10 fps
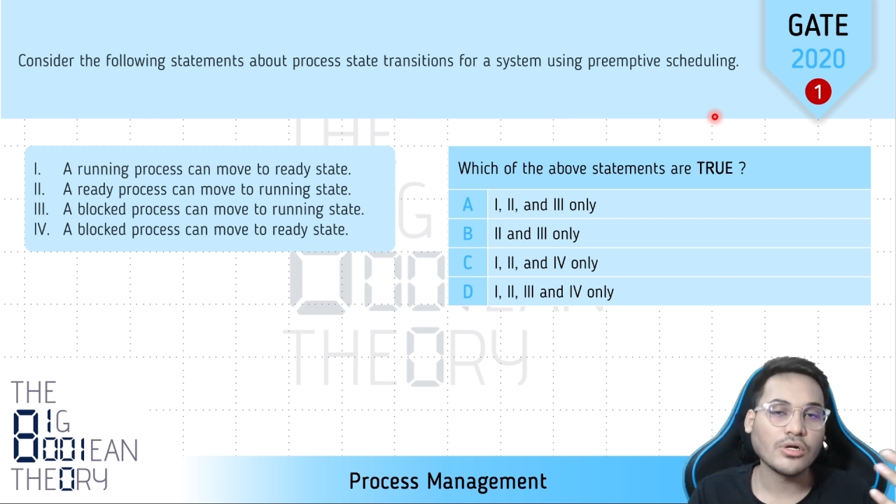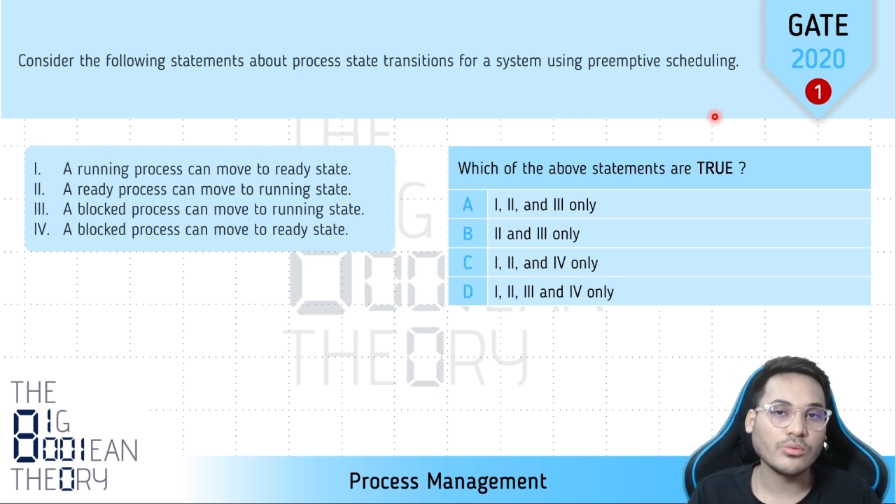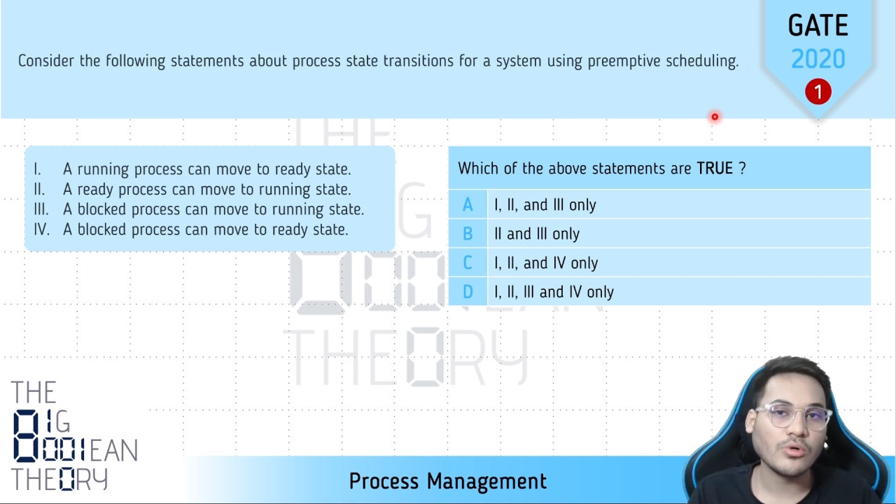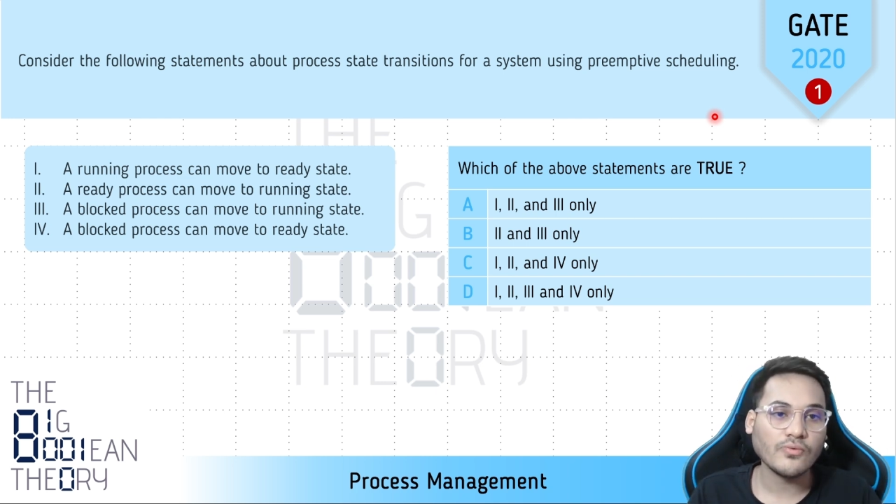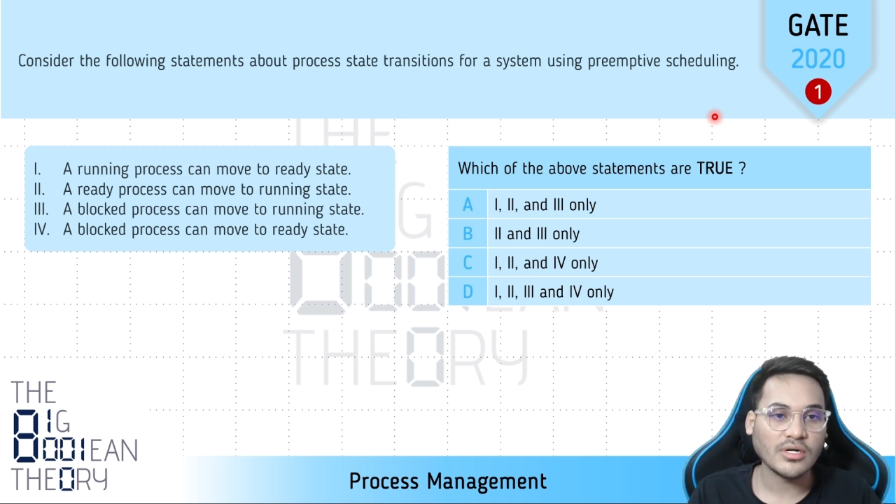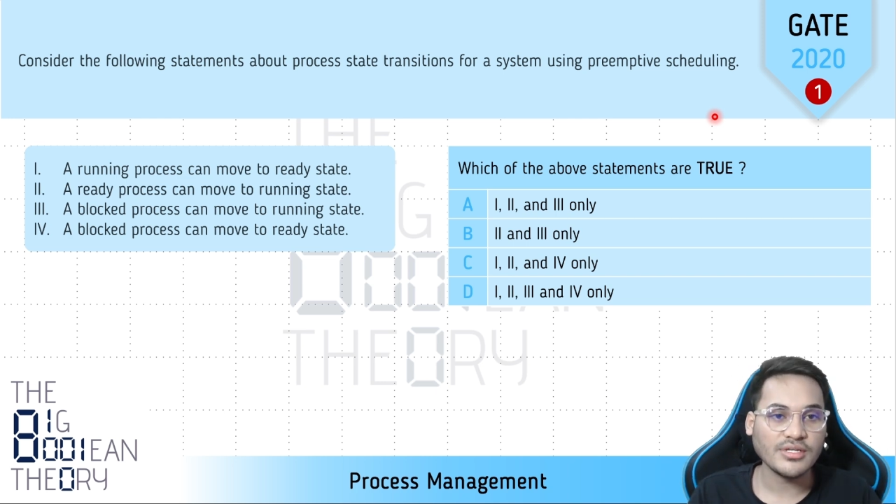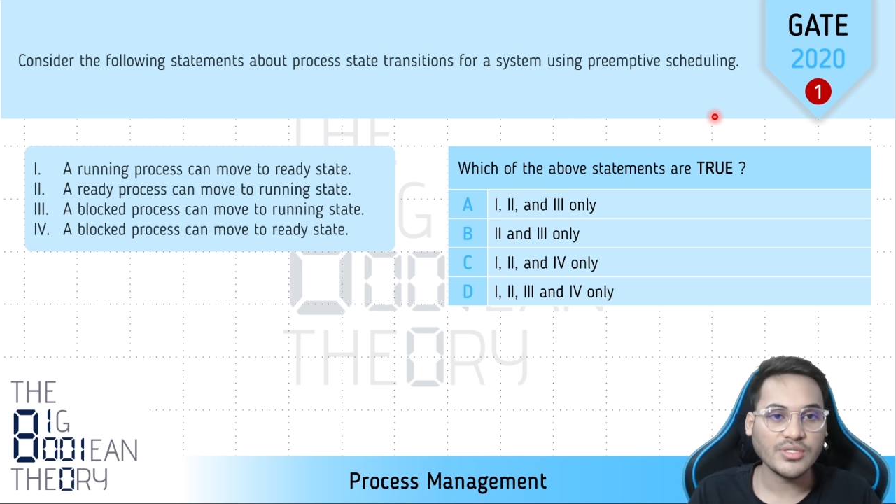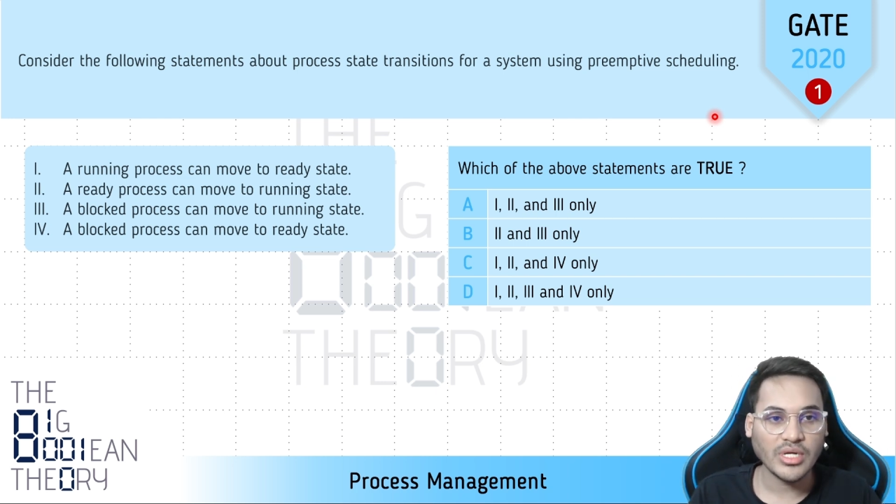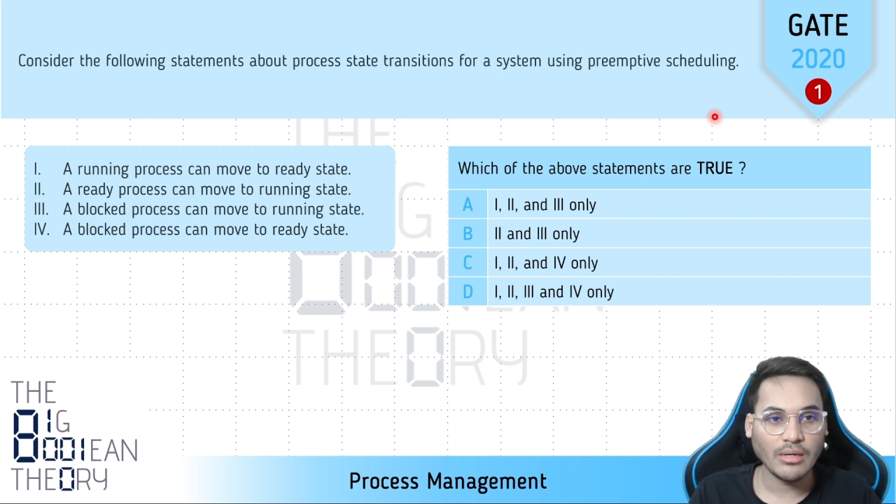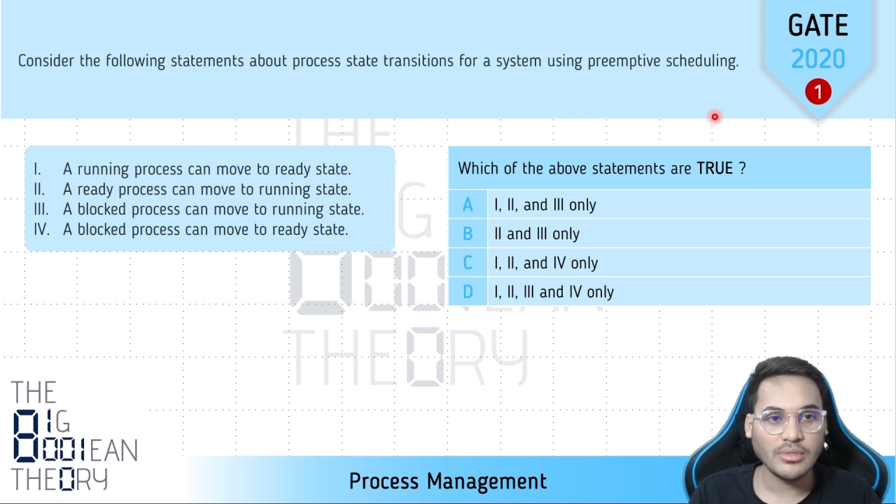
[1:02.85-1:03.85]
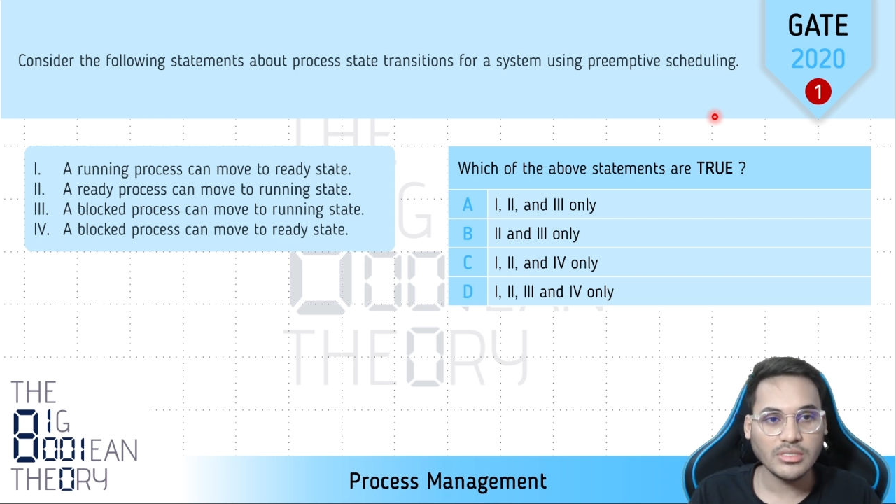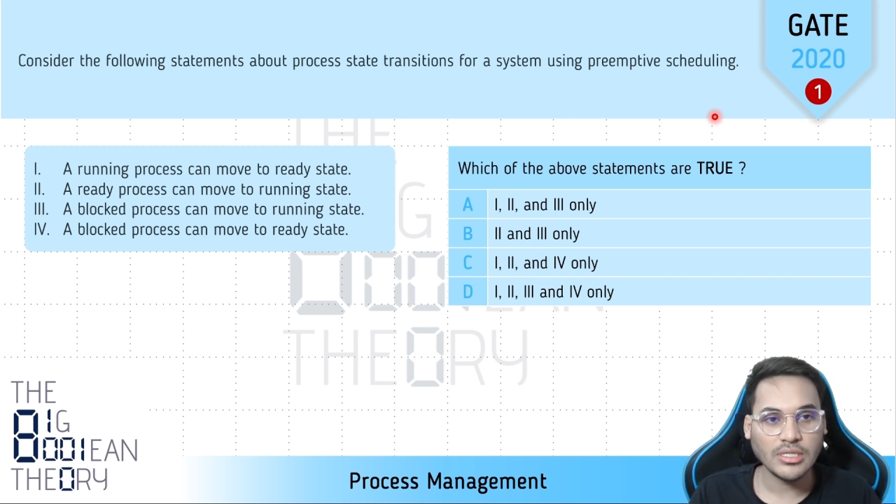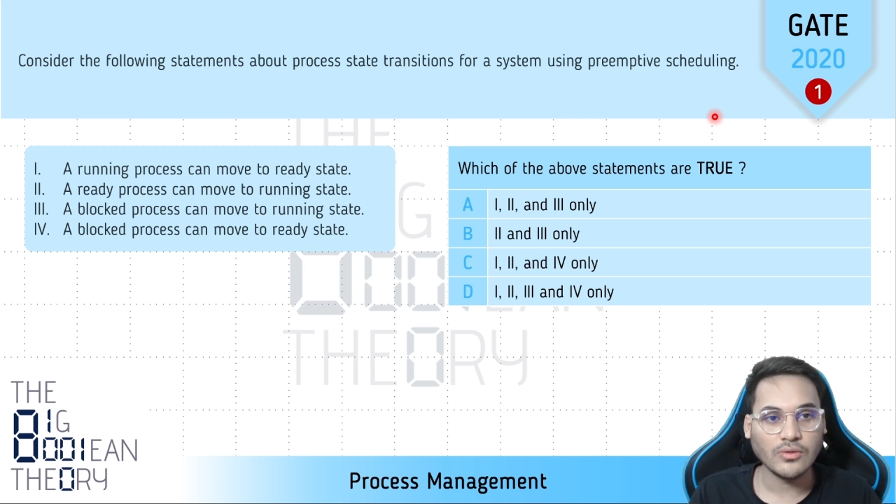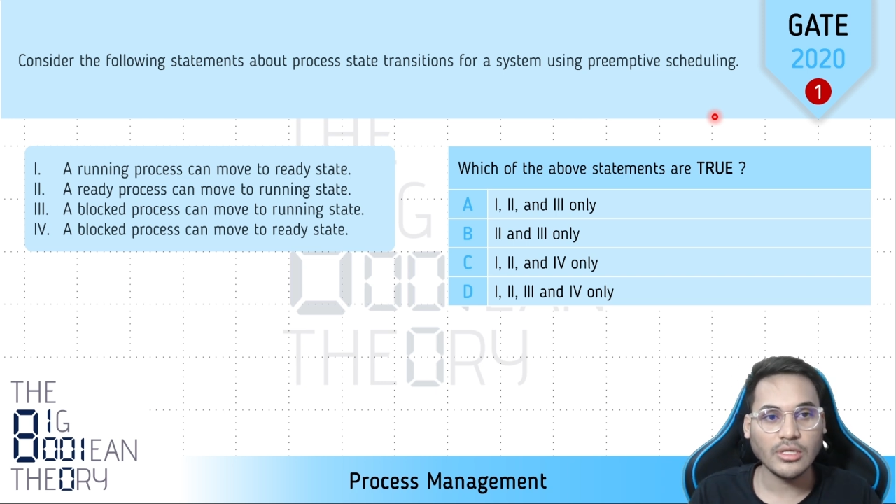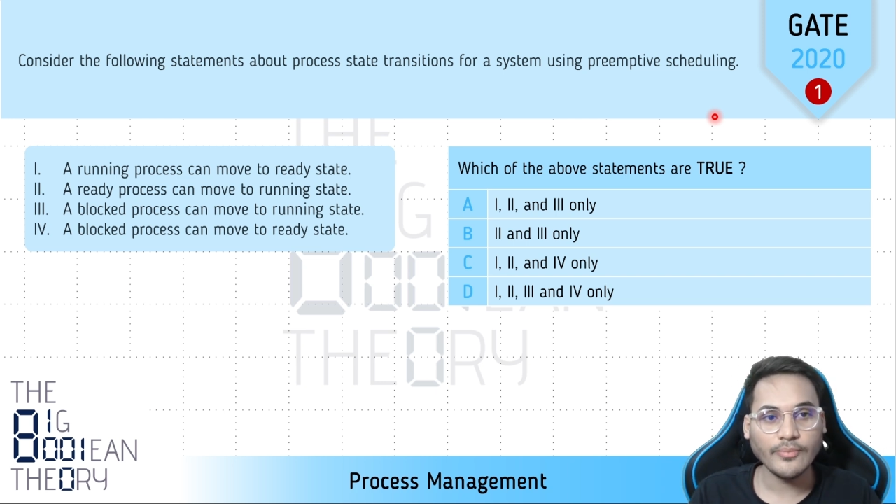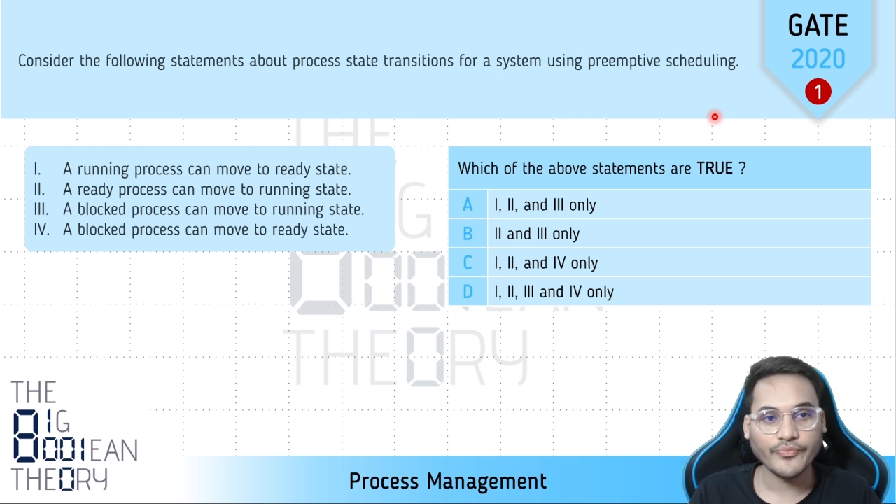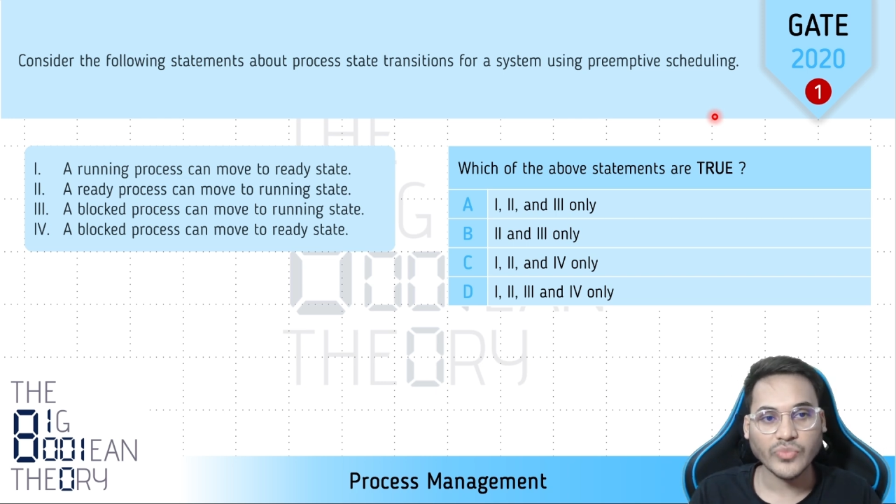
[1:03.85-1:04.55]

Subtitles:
about what is preemptive scheduling,